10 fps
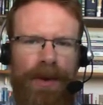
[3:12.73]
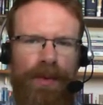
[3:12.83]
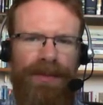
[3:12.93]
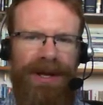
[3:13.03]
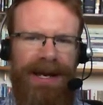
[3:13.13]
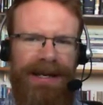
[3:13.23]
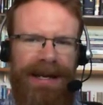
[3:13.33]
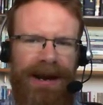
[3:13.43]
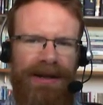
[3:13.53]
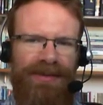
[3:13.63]
we begin a
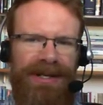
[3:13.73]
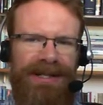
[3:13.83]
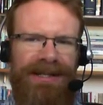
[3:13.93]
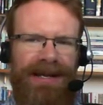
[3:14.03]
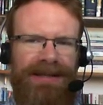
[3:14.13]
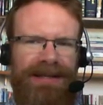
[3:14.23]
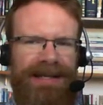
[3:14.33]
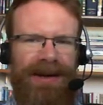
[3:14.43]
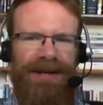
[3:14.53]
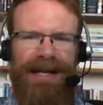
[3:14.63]
narrative that doesn't
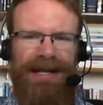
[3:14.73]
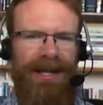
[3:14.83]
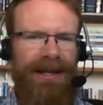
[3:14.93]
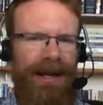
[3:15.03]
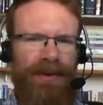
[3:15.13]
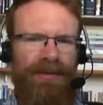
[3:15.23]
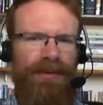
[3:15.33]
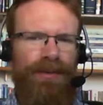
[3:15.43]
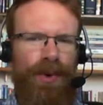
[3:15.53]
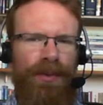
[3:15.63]
sound anything like we've,
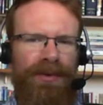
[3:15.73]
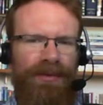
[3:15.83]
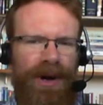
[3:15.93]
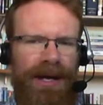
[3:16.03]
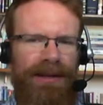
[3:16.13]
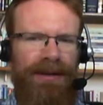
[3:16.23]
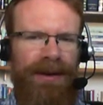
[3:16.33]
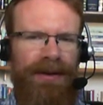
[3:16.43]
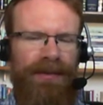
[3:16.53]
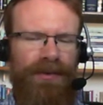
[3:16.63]
what we've read
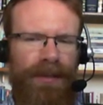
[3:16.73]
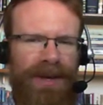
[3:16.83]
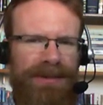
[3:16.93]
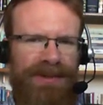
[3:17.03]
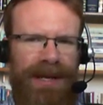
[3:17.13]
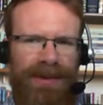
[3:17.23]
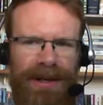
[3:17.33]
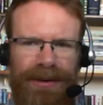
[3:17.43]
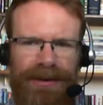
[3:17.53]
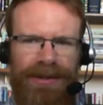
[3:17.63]
from
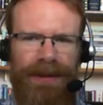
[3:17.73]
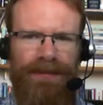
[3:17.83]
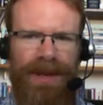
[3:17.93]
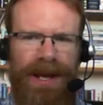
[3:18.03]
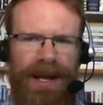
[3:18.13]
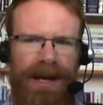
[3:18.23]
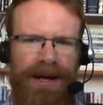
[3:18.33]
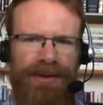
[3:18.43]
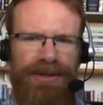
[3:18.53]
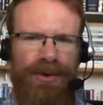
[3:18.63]
Mesopotamian literature.
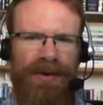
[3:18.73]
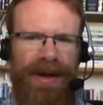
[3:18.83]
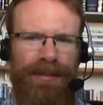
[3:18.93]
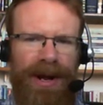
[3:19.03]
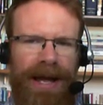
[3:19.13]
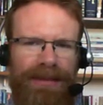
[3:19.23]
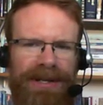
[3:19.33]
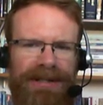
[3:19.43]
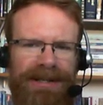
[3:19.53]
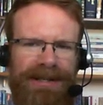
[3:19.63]
Uh, the story of Abraham
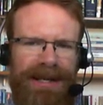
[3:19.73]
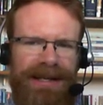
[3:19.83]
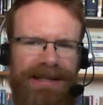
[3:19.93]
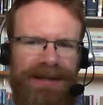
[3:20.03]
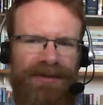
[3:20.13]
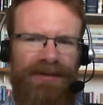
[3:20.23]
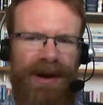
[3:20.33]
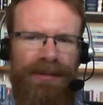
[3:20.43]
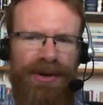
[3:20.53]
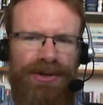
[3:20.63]
and his descendants is
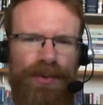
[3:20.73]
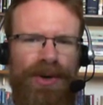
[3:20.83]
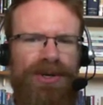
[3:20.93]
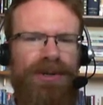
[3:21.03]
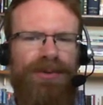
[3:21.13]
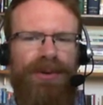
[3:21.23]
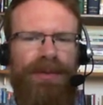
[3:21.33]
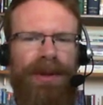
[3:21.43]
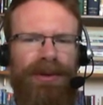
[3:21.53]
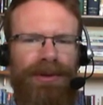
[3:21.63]
very much original to
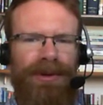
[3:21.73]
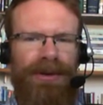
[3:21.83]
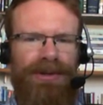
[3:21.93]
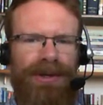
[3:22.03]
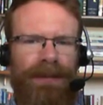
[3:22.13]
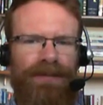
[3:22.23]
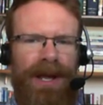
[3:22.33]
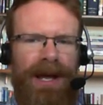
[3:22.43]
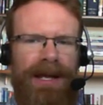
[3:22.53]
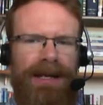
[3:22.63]
biblical literature,
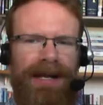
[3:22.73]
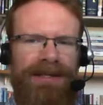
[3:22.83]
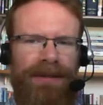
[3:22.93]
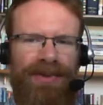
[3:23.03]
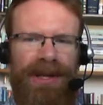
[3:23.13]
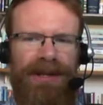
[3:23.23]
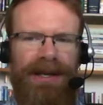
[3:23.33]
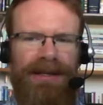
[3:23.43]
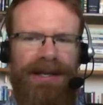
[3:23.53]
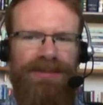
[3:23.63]
not something
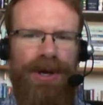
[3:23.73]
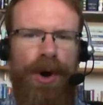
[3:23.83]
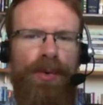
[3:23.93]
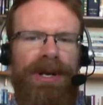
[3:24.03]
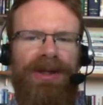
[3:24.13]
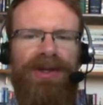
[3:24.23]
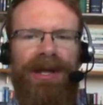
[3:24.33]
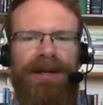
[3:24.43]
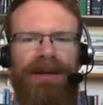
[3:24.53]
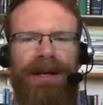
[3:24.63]
that seems to owe
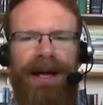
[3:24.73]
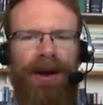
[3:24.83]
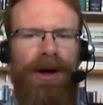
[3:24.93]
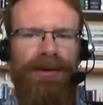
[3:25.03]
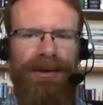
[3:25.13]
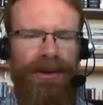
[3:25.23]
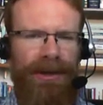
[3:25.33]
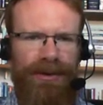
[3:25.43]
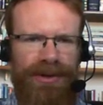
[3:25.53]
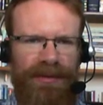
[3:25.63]
anything at all to the
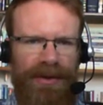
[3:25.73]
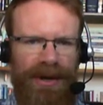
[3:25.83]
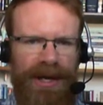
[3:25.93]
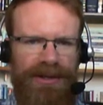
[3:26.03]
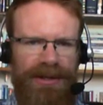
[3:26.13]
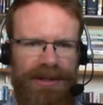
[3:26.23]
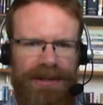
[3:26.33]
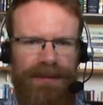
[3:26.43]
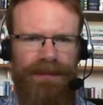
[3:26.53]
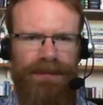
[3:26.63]
literature of other nations.